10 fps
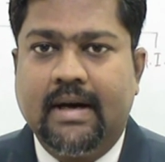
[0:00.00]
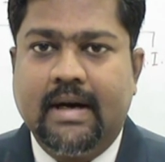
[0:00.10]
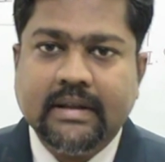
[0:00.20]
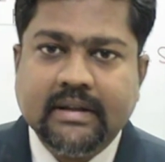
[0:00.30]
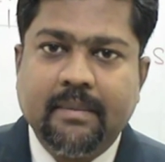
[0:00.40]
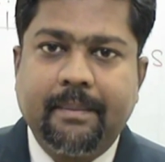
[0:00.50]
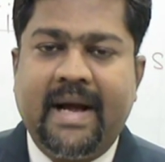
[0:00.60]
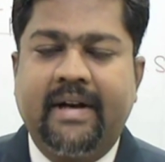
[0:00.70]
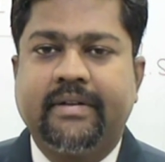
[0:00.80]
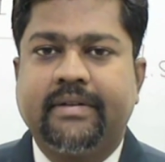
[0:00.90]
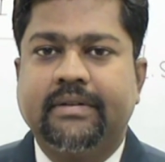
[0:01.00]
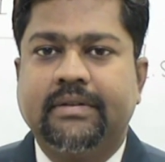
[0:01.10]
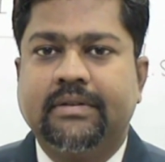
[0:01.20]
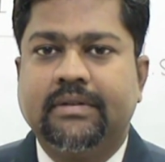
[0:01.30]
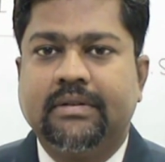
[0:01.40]
Another part,
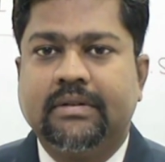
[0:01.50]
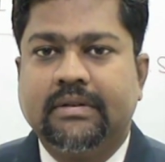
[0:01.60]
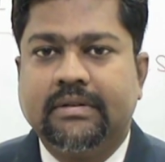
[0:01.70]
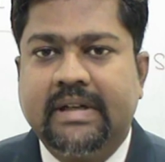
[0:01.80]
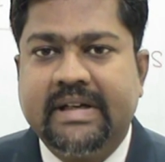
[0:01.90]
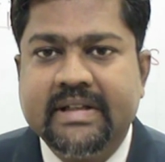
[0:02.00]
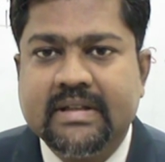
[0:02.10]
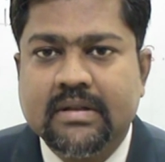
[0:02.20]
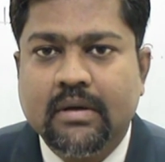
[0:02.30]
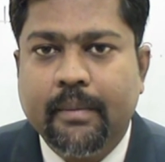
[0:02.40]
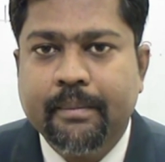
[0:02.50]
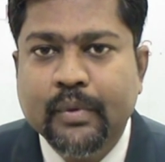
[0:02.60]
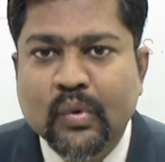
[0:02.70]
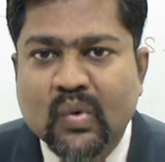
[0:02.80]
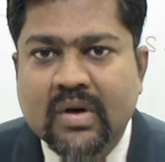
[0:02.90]
that is
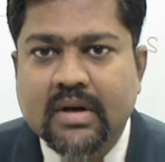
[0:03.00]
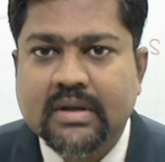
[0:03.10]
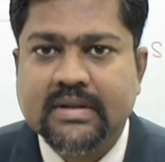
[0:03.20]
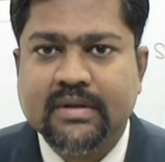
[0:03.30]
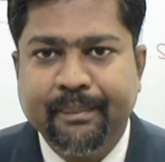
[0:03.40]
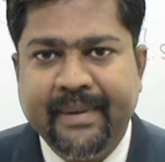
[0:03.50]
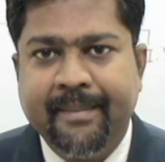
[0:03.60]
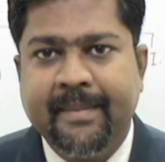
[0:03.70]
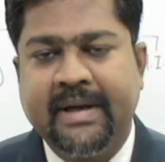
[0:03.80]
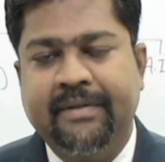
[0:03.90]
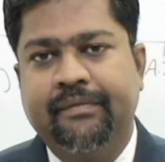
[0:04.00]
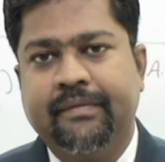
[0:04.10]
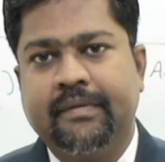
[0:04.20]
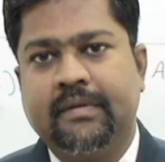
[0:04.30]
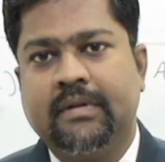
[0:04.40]
mucous membrane.